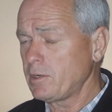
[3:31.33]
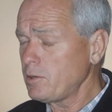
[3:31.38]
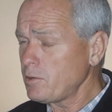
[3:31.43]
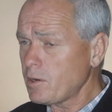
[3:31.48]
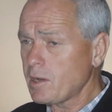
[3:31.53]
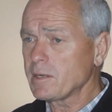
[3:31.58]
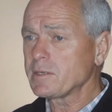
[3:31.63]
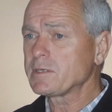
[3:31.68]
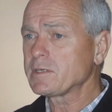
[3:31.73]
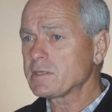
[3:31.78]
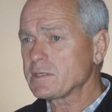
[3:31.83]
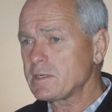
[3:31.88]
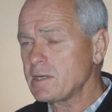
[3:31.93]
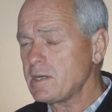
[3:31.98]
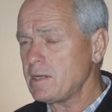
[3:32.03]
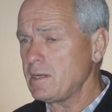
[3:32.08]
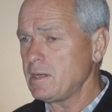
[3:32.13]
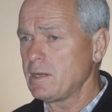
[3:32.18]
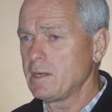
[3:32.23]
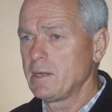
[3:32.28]
You can
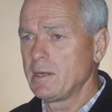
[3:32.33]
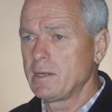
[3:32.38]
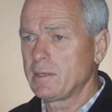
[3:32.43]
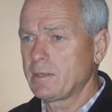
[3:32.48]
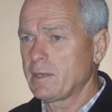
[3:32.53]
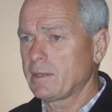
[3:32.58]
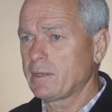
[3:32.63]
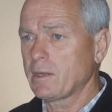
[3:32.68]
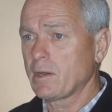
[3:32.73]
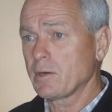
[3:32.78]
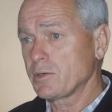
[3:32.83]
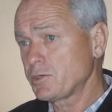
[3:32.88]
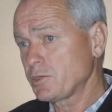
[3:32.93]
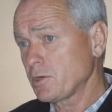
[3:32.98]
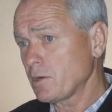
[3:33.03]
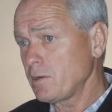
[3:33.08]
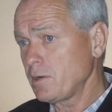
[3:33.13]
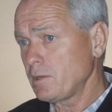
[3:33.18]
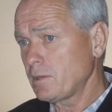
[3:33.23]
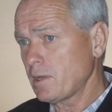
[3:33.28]
see that they are
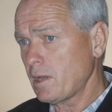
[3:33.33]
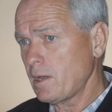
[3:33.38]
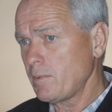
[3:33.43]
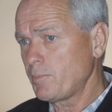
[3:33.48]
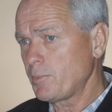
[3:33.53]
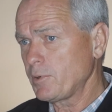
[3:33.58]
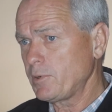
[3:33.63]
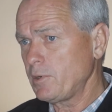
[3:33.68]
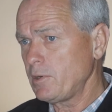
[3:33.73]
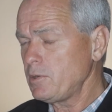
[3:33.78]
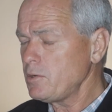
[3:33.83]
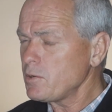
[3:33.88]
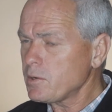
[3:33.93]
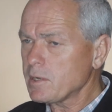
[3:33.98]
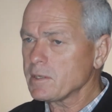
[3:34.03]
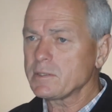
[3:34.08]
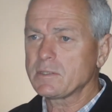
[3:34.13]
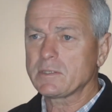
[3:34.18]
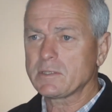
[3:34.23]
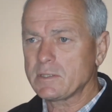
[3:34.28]
showing the empathy. You
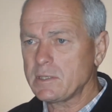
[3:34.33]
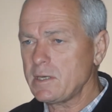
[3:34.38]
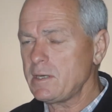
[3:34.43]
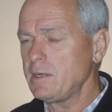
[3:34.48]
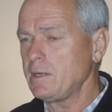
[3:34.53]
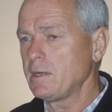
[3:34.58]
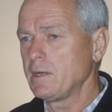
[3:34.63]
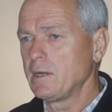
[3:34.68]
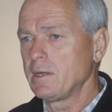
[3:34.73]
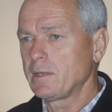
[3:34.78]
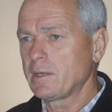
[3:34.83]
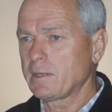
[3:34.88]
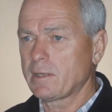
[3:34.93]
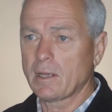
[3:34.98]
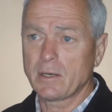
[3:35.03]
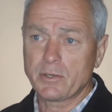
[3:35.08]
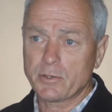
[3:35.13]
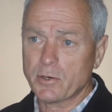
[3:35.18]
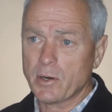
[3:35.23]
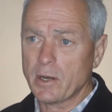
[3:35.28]
can see that
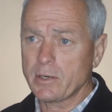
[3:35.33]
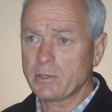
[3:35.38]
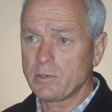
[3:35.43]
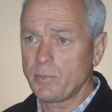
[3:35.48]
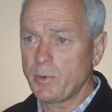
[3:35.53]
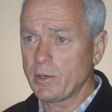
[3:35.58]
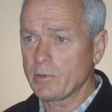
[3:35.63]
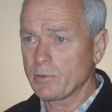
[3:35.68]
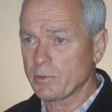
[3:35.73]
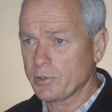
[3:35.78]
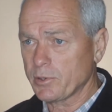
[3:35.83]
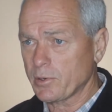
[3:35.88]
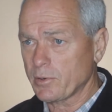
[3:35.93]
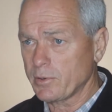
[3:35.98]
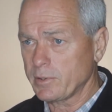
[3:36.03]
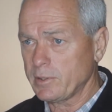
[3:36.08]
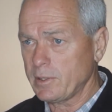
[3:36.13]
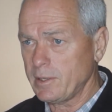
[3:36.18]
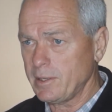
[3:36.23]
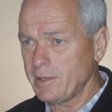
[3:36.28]
they're trying to be an
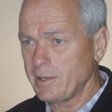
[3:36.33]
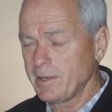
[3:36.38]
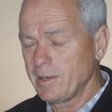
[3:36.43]
authority,